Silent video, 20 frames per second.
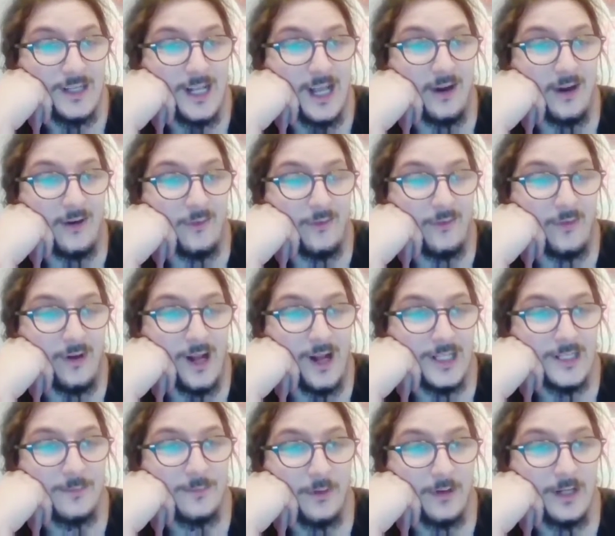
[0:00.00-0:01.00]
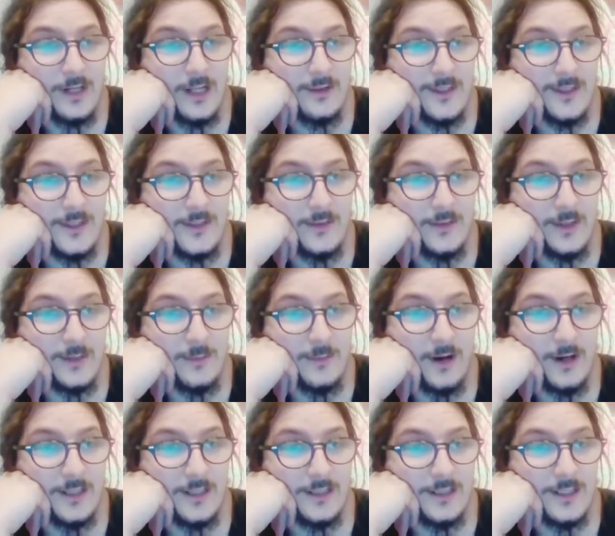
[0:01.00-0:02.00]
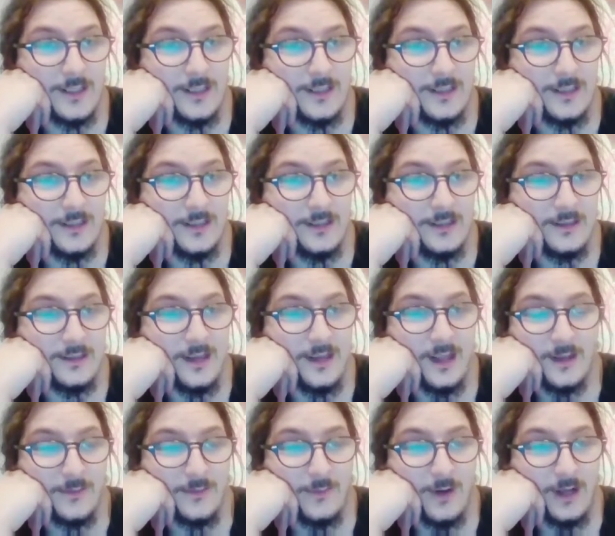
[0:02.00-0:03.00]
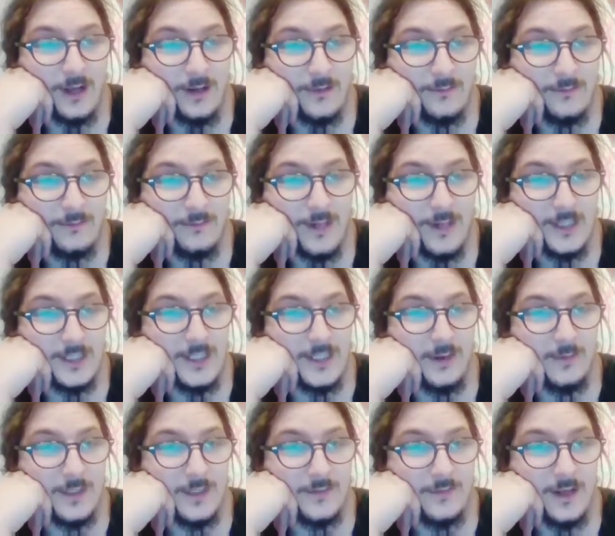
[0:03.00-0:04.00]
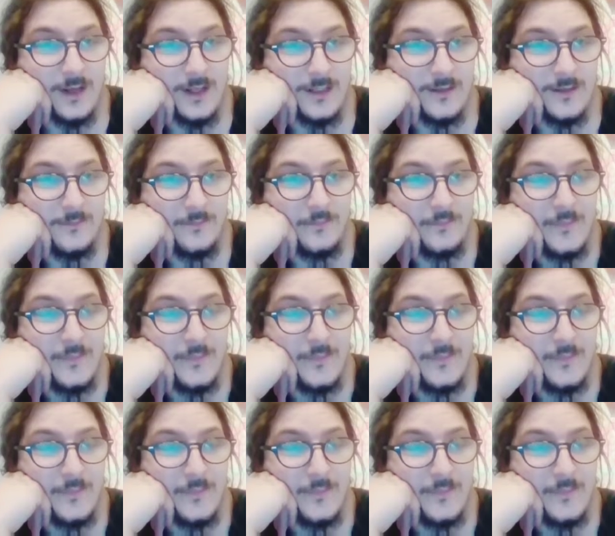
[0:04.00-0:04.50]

Now, I just point out that Julian Marquez does nothing well, but still wins fights.